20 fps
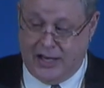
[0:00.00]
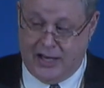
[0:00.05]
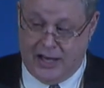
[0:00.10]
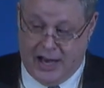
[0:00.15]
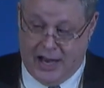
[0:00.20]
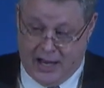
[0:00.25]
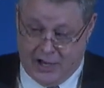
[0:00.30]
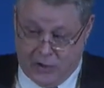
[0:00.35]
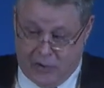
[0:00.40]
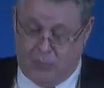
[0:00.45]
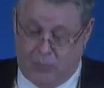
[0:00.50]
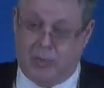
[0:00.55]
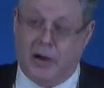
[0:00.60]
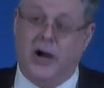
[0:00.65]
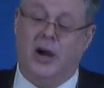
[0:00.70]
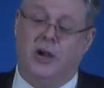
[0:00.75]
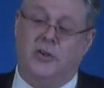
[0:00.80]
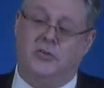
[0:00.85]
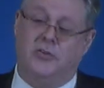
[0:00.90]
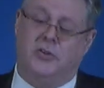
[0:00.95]
and, you're
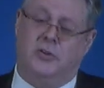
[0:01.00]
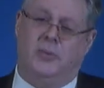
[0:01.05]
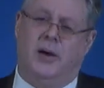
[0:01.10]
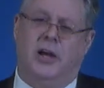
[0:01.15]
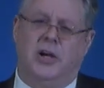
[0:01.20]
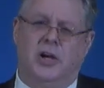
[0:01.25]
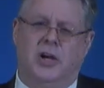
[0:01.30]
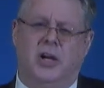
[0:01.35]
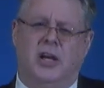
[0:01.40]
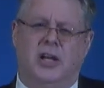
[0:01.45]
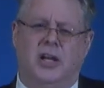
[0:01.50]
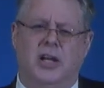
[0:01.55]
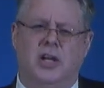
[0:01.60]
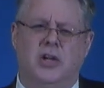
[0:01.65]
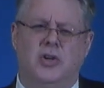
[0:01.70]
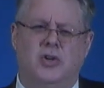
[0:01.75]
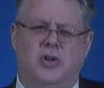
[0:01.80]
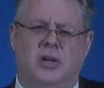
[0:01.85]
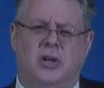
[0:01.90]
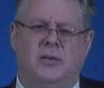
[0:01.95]
embarrassed about your
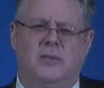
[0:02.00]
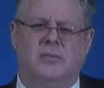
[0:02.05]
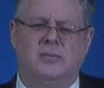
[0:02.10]
condition.